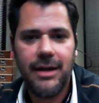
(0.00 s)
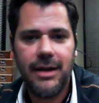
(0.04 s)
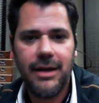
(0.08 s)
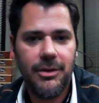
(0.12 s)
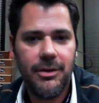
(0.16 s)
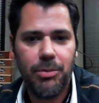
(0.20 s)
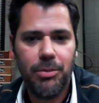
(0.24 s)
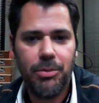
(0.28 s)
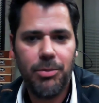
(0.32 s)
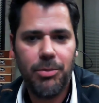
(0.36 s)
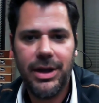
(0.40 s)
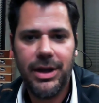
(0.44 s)
in
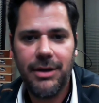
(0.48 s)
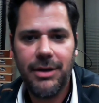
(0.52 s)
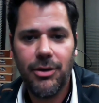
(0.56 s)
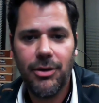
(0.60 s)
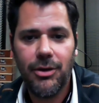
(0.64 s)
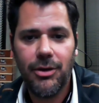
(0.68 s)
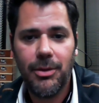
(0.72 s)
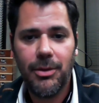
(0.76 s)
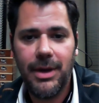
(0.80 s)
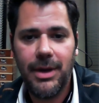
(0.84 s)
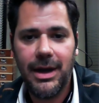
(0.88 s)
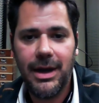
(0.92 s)
the blending
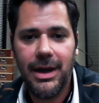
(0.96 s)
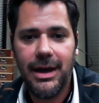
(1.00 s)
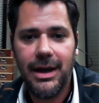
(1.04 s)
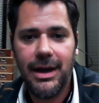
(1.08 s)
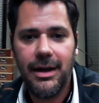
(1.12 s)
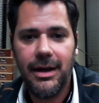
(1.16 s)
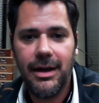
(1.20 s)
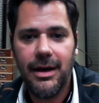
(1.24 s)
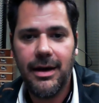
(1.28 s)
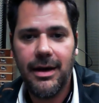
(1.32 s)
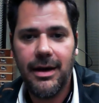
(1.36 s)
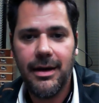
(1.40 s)
room,
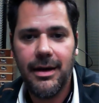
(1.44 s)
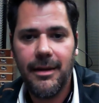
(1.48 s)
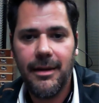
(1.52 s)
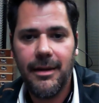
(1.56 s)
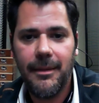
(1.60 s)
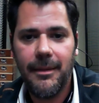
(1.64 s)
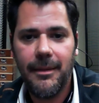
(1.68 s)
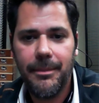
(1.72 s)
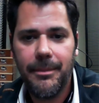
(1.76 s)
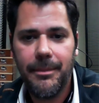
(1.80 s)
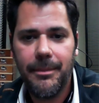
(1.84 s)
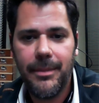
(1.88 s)
and uh,
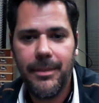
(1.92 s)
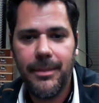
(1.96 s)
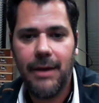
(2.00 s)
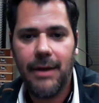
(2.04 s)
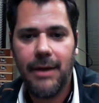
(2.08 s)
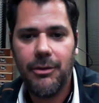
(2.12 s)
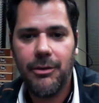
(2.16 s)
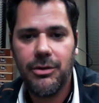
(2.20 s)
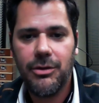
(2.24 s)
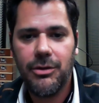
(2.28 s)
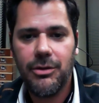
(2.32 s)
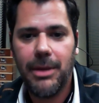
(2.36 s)

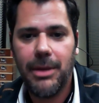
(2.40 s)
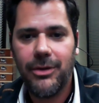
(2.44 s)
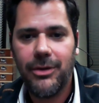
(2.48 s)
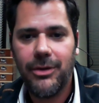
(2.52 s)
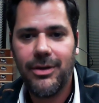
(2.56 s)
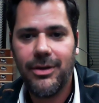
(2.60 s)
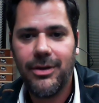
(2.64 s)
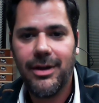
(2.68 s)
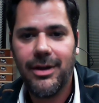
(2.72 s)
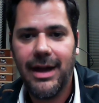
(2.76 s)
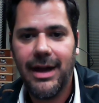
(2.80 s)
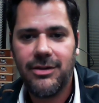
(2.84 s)
that was
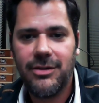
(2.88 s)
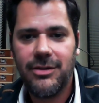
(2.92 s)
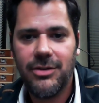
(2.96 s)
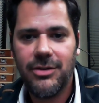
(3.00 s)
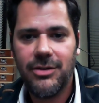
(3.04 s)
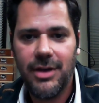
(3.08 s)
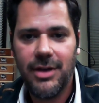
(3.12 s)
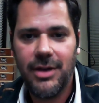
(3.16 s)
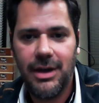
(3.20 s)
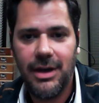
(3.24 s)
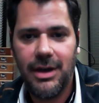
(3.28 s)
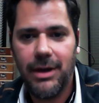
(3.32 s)
about the last
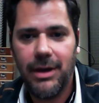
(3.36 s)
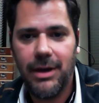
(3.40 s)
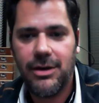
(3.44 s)
of the